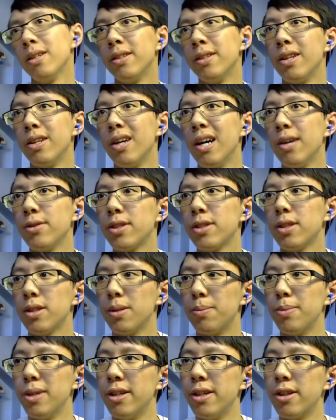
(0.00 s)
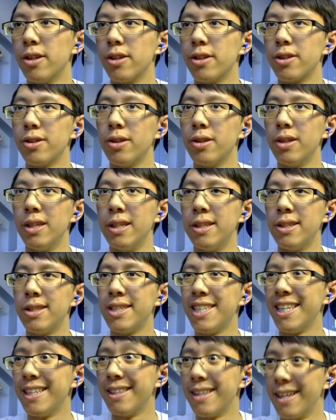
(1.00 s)
they're out to the Precursor is
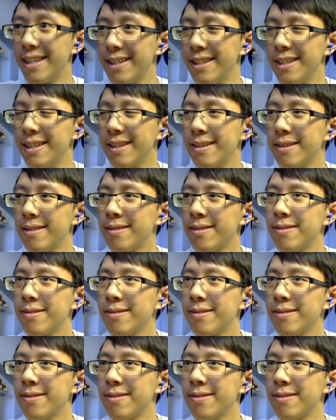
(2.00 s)
chain lightning.